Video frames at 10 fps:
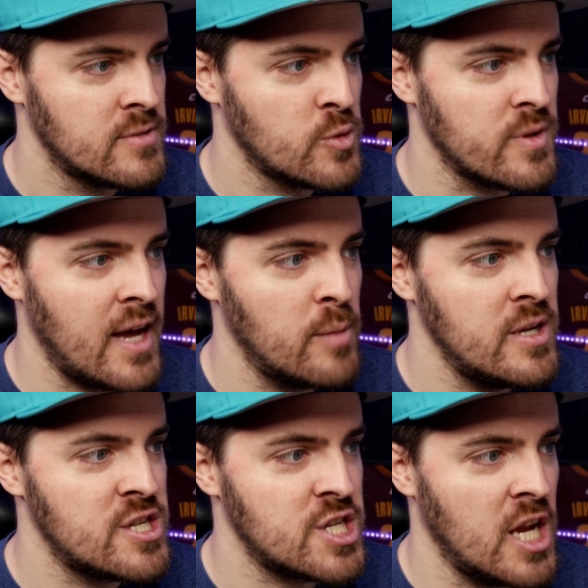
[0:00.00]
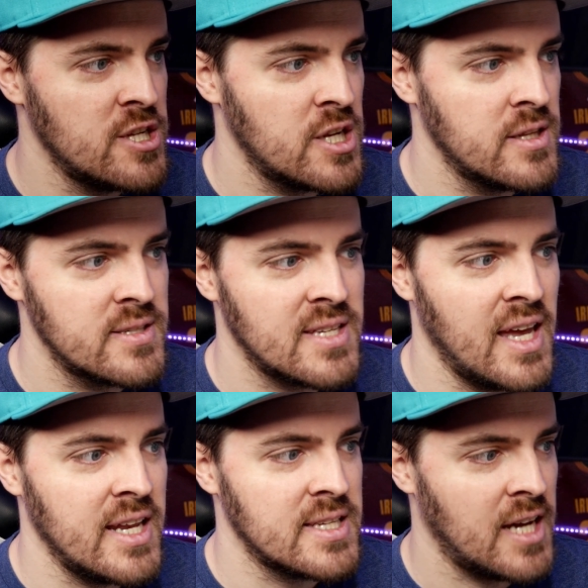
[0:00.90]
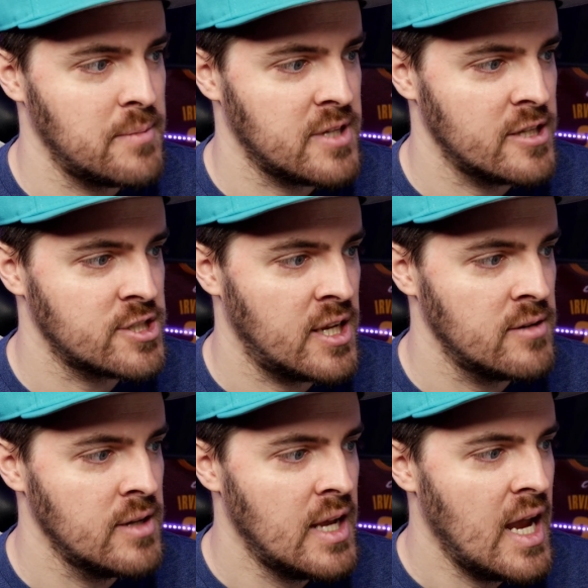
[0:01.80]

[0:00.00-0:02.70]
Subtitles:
So without me changing this to anytime touchdown,